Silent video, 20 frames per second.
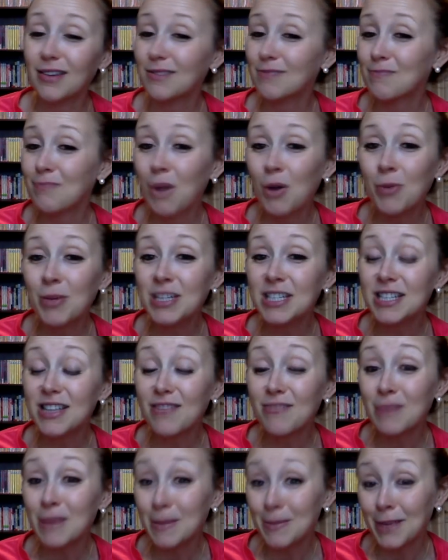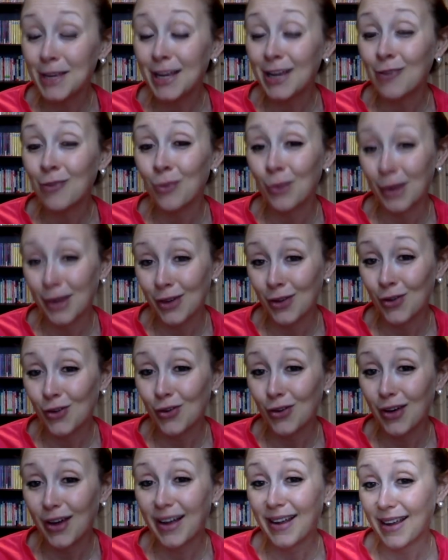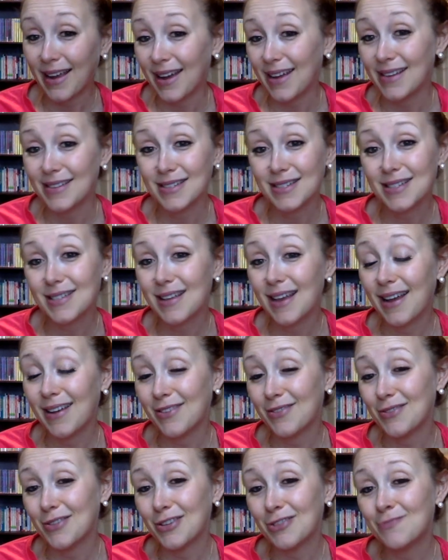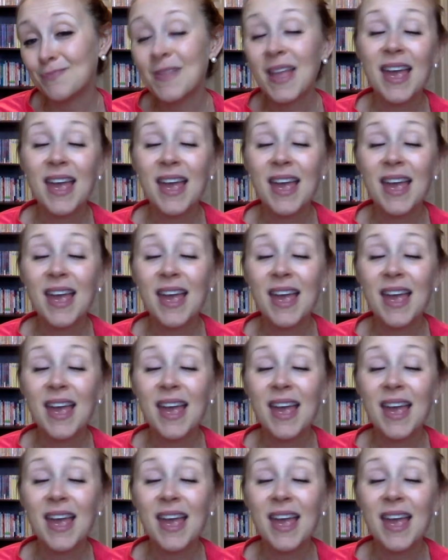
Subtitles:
moments of me being real, I guess. I don't know.